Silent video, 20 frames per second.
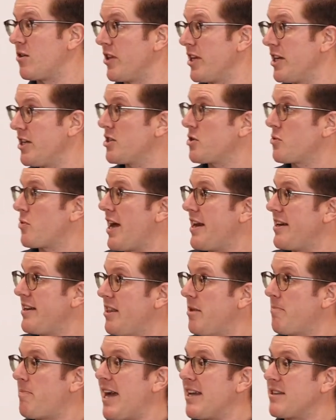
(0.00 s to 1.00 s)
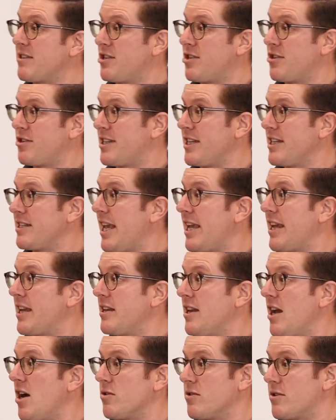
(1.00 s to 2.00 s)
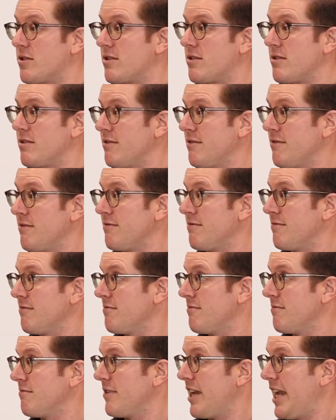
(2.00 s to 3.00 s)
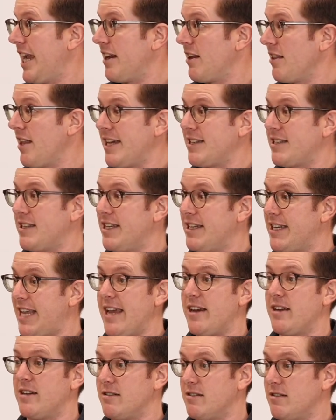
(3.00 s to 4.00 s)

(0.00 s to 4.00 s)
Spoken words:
They're just riding in the passenger seat taking notes, analyzing the data.